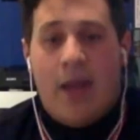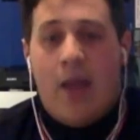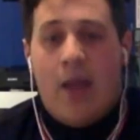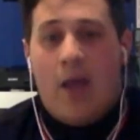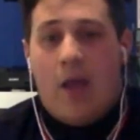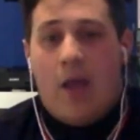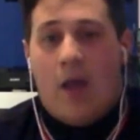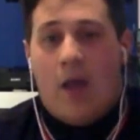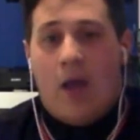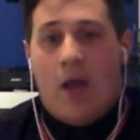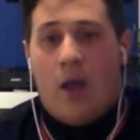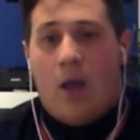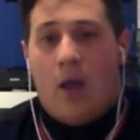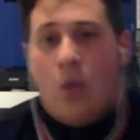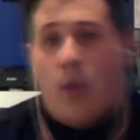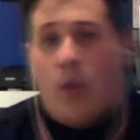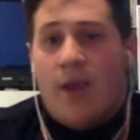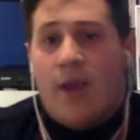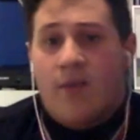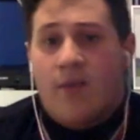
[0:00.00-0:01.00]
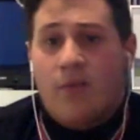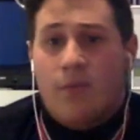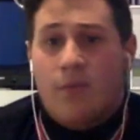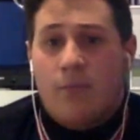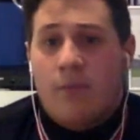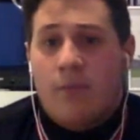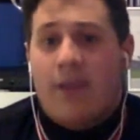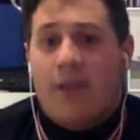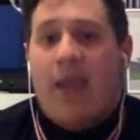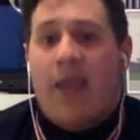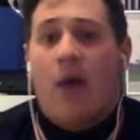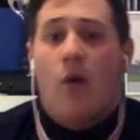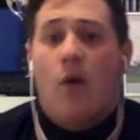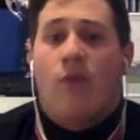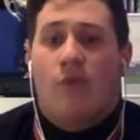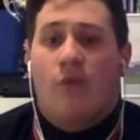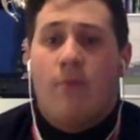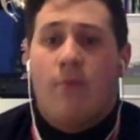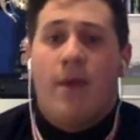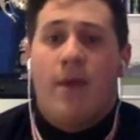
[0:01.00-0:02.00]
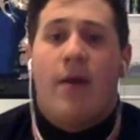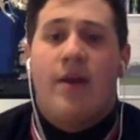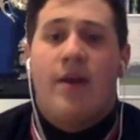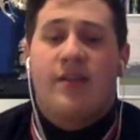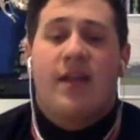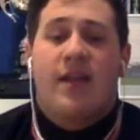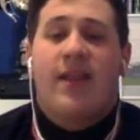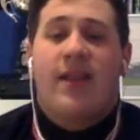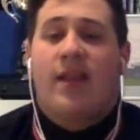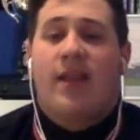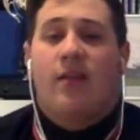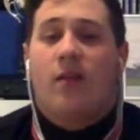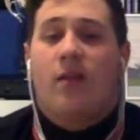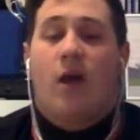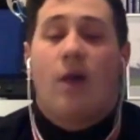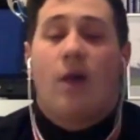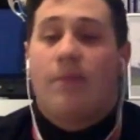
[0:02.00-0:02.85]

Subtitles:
with Mikel and Ramirez, and then I